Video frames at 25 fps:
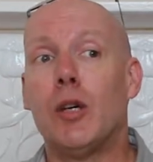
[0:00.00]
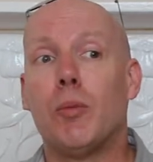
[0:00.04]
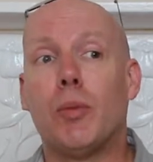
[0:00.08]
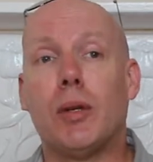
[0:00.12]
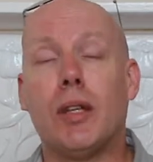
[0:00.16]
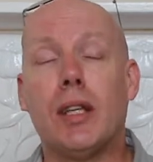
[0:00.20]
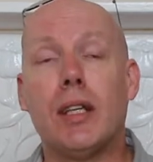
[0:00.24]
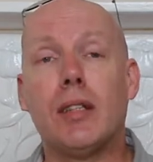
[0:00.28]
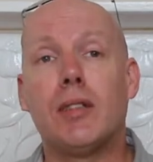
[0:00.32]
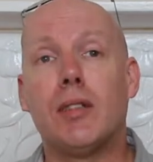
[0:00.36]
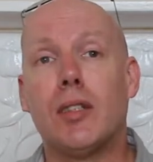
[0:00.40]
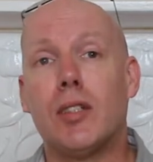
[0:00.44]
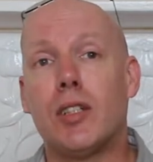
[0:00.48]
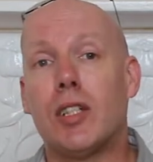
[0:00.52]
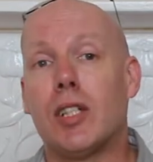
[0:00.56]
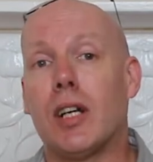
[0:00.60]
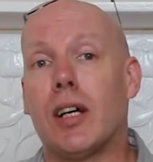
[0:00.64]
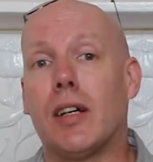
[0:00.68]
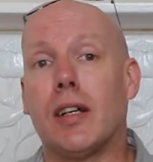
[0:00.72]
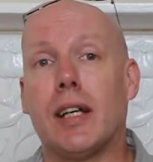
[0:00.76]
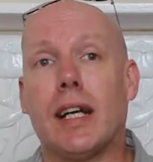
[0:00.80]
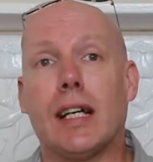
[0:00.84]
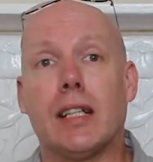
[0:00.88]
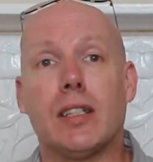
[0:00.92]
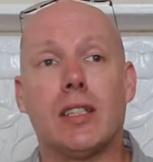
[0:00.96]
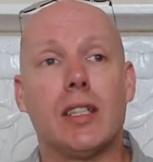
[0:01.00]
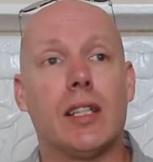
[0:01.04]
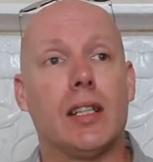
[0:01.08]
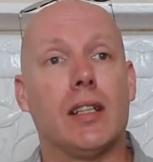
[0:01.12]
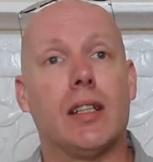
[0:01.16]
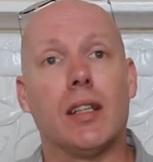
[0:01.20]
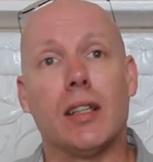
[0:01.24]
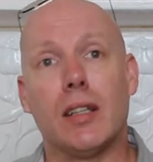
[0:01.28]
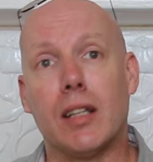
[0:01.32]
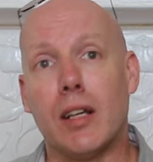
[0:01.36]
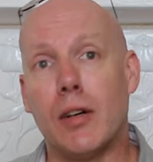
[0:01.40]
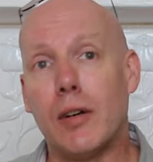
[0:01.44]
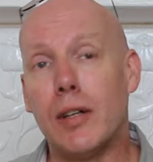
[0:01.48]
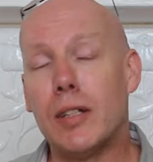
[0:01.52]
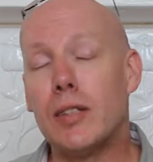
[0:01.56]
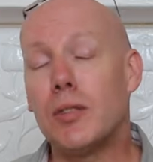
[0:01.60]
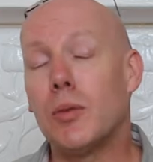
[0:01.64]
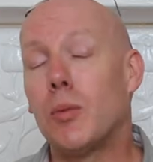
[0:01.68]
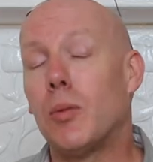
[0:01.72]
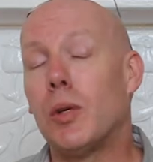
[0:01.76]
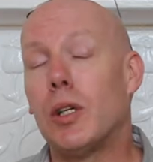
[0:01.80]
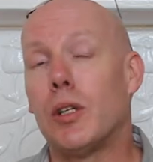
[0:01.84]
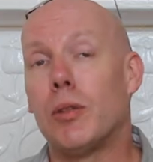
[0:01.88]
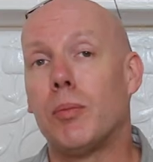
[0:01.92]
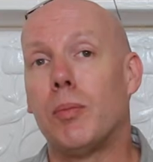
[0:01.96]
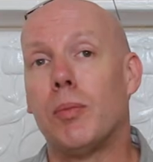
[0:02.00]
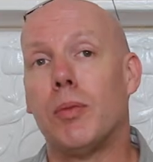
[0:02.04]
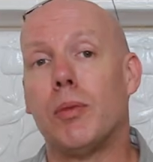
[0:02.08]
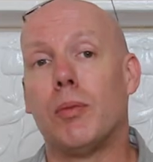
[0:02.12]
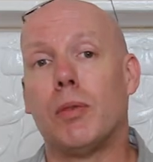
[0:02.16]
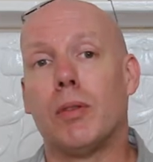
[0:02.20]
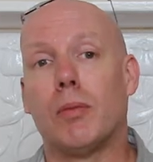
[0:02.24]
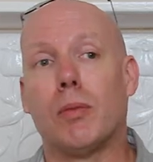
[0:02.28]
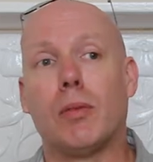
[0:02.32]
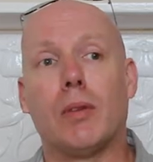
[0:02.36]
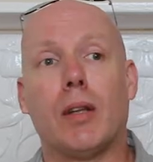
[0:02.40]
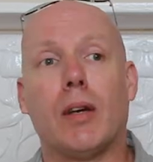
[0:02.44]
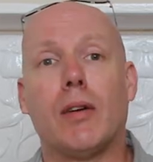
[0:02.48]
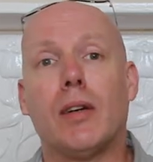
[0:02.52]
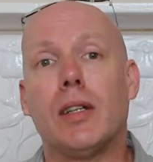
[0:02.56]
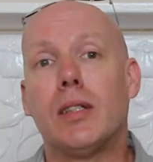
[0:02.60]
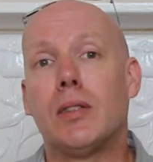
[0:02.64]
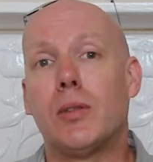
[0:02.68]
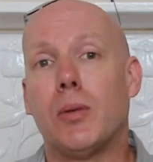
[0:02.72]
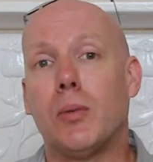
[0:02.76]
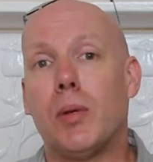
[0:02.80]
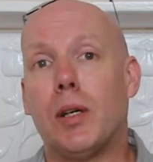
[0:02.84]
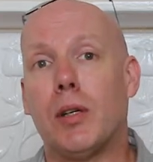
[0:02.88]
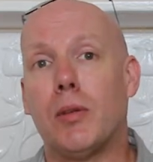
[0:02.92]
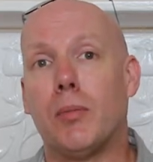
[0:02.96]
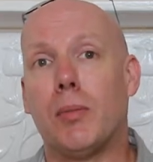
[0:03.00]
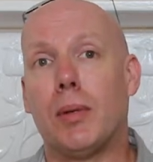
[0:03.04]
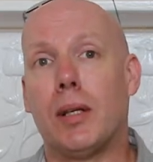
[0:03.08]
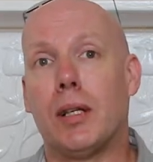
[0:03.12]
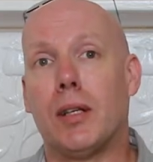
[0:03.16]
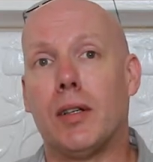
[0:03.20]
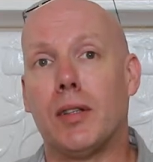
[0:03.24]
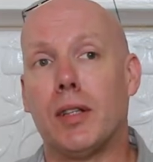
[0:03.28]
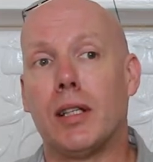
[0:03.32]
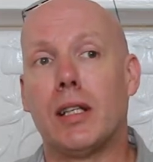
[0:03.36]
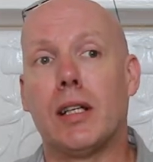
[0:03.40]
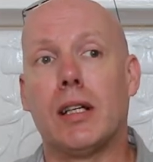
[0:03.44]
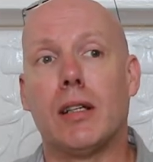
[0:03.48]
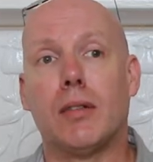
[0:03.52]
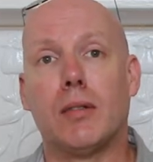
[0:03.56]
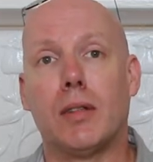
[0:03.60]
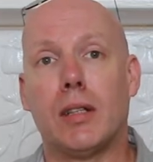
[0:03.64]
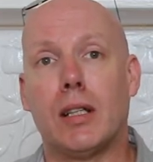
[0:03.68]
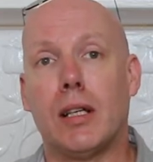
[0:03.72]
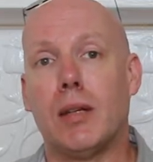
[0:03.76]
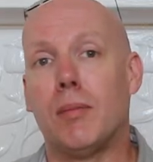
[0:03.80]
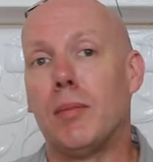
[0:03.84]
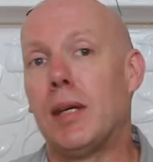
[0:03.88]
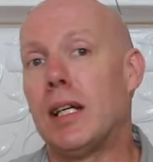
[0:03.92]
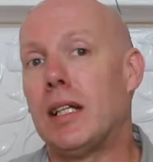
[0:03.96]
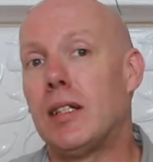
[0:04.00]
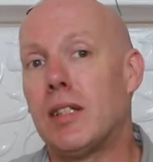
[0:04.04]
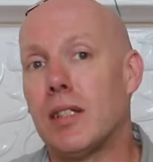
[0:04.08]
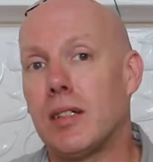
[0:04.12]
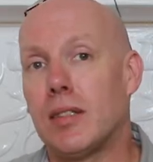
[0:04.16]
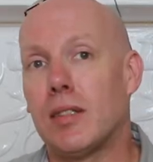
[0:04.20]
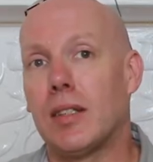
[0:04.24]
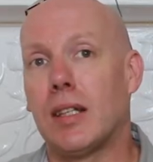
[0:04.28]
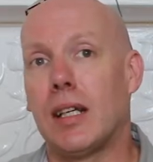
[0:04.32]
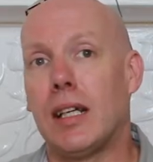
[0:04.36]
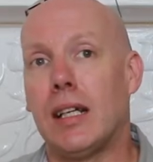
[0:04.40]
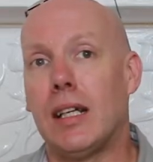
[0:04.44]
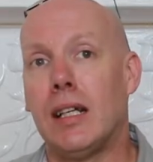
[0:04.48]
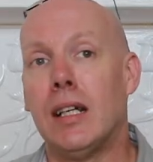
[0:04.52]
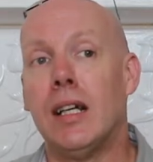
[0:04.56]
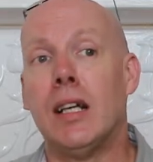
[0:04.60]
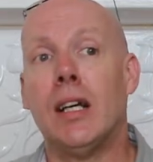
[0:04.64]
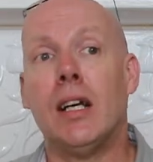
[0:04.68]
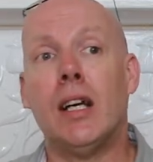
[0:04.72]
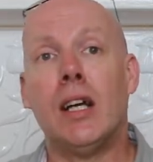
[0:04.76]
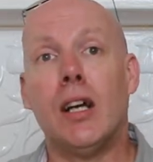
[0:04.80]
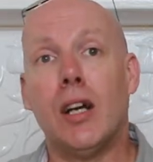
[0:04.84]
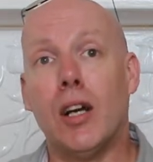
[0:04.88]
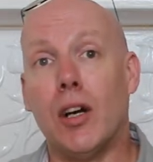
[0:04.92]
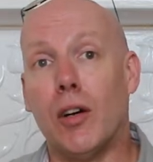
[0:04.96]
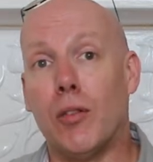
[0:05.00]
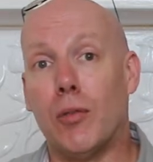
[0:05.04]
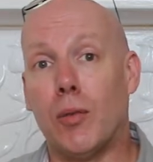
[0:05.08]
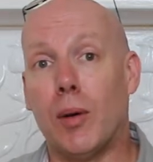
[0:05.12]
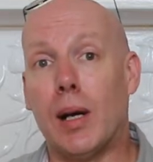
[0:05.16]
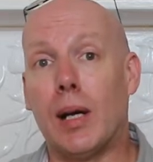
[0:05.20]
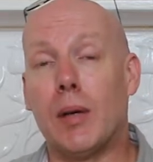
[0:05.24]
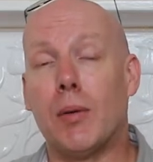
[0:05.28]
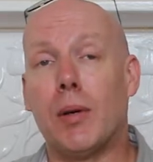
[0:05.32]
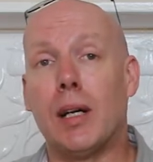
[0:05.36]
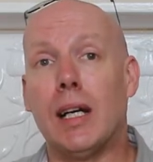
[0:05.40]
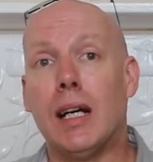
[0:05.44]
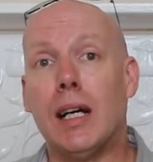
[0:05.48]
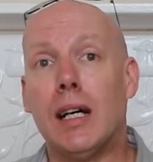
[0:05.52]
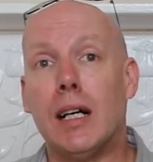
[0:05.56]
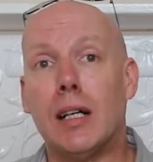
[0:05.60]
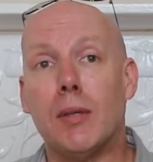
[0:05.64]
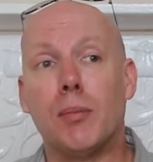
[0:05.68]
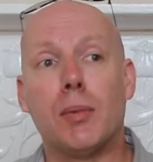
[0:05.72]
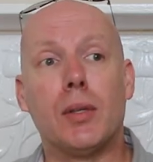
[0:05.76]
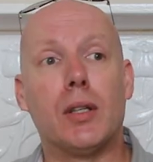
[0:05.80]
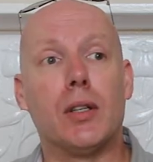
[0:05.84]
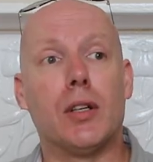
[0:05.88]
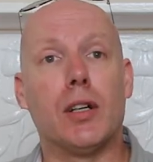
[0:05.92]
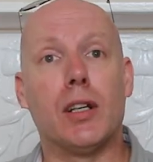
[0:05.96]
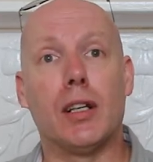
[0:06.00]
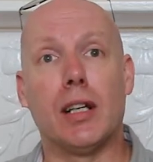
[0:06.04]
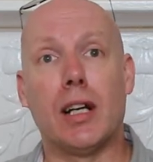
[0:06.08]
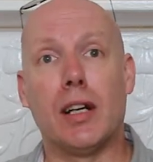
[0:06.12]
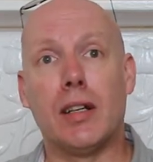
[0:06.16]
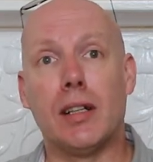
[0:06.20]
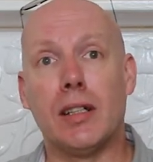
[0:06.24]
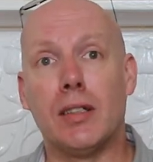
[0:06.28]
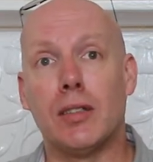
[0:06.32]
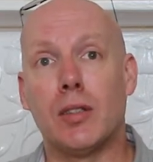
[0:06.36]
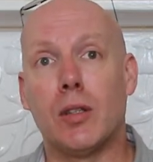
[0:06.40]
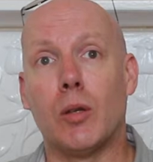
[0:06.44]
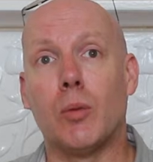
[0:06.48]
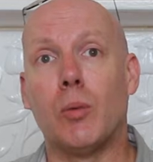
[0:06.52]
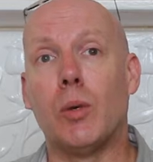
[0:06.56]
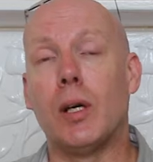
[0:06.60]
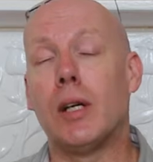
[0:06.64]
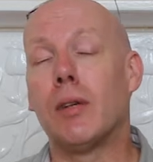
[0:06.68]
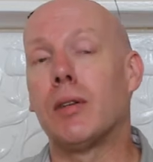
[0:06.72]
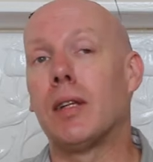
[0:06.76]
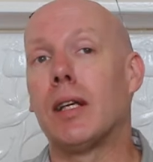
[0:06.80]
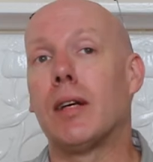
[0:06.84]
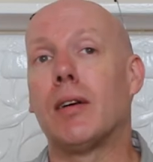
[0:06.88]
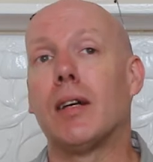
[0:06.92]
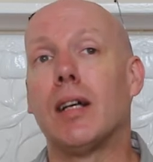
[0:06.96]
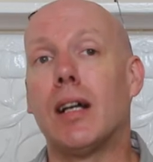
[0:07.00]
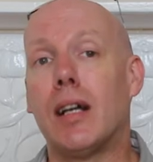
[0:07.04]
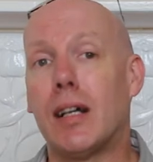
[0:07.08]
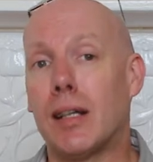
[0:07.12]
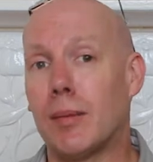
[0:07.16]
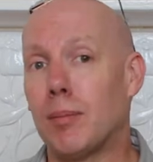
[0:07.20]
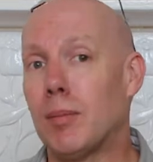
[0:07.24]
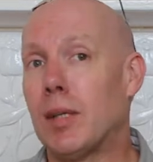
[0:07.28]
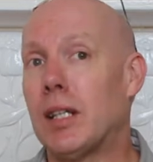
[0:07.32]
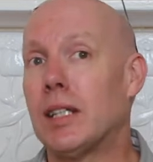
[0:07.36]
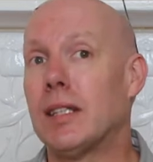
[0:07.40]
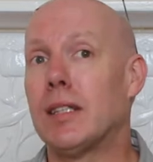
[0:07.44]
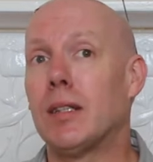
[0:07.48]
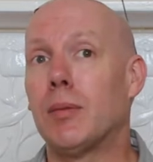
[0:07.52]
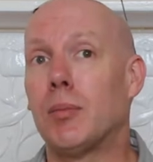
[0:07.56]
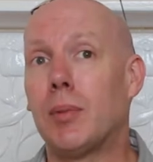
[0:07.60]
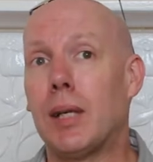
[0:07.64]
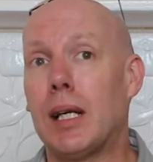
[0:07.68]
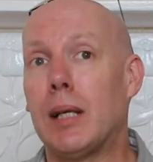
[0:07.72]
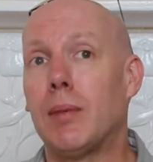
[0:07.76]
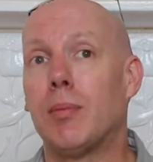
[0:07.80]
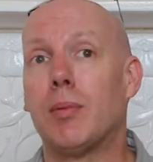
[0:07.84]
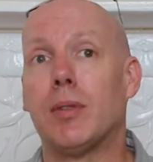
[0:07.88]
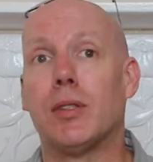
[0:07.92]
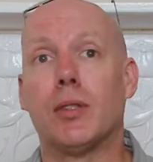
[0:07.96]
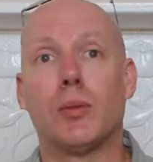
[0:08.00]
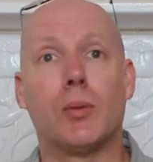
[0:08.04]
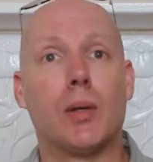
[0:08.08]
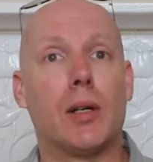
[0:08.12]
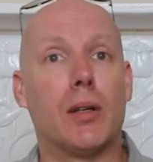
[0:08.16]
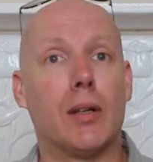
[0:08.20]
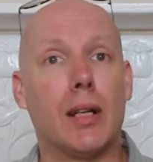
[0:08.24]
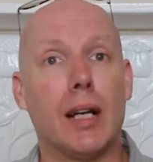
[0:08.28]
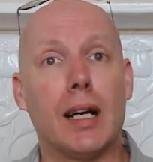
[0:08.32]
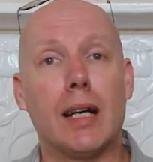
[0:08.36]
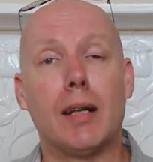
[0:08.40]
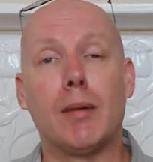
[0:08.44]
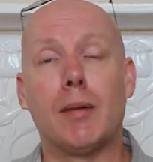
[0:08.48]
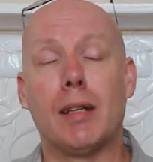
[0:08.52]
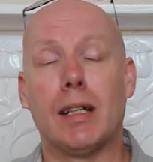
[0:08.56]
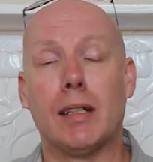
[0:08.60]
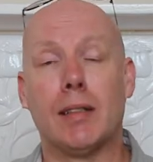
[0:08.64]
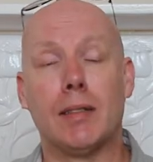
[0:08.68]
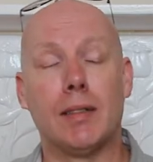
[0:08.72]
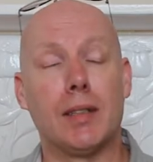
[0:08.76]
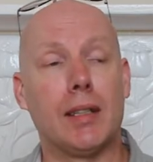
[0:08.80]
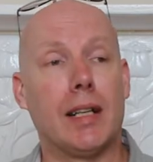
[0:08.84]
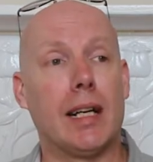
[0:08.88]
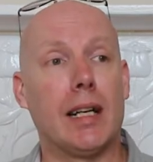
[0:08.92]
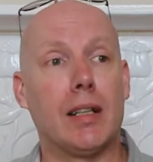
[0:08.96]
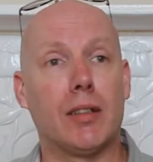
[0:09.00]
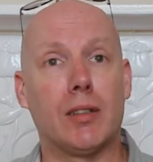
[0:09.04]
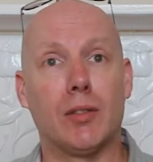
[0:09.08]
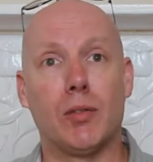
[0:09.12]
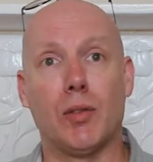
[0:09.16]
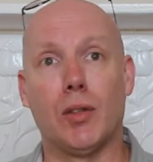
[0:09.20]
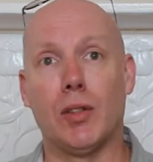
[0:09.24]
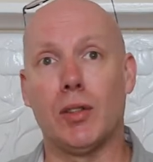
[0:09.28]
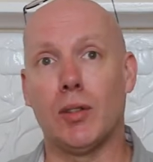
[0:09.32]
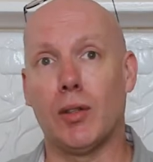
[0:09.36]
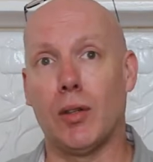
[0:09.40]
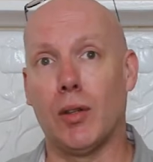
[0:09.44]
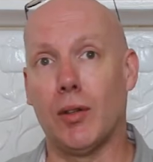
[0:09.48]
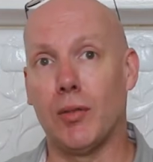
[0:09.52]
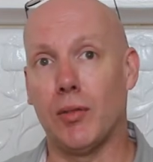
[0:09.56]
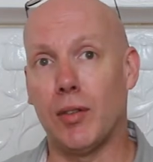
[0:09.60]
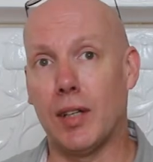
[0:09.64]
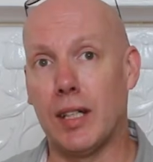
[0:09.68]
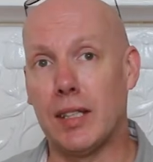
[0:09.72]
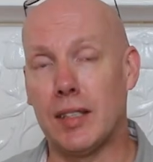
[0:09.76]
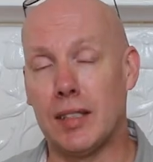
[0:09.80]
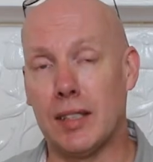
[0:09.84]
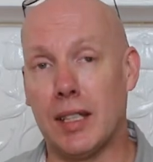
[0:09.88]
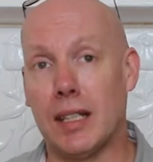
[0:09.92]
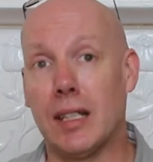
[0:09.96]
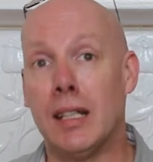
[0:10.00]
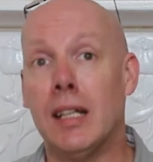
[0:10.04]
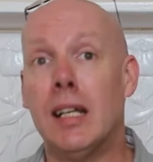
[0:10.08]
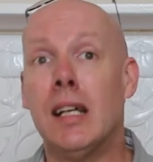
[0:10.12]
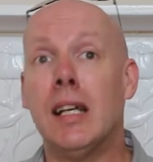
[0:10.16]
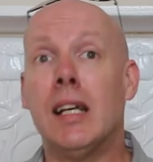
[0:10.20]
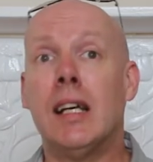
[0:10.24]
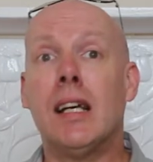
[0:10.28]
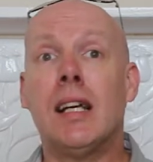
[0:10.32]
But this has shown actually that there is a world beyond the immediacy of where we are, but not only is the world, there are like-minded people as well, like-minded activists who are facing